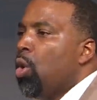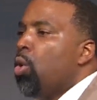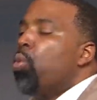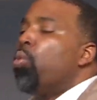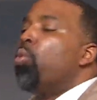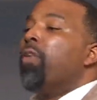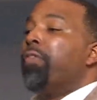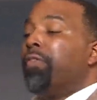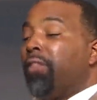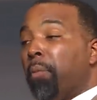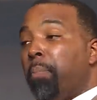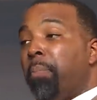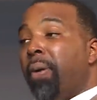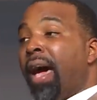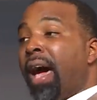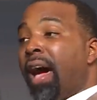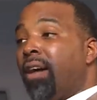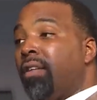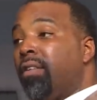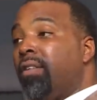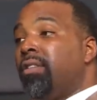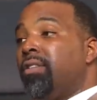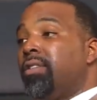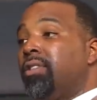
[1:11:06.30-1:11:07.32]
with the
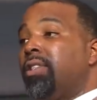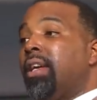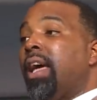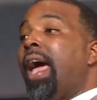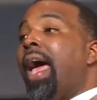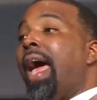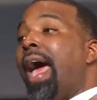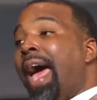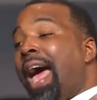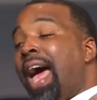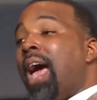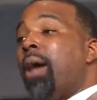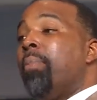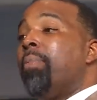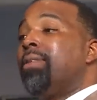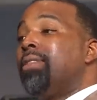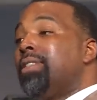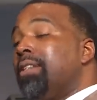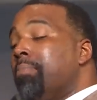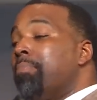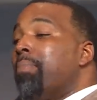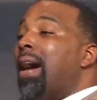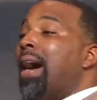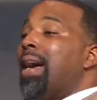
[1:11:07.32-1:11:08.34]
patterns, habits,
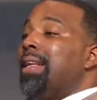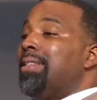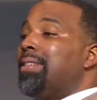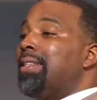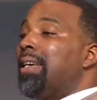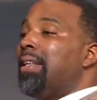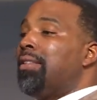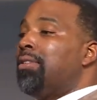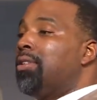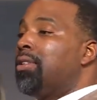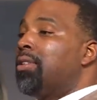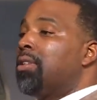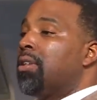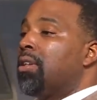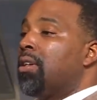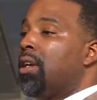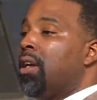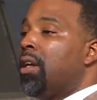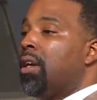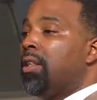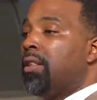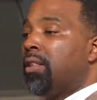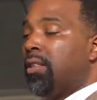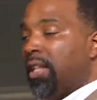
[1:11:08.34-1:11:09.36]
and mindsets
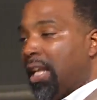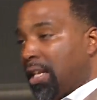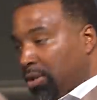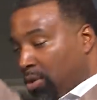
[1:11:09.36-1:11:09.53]
that's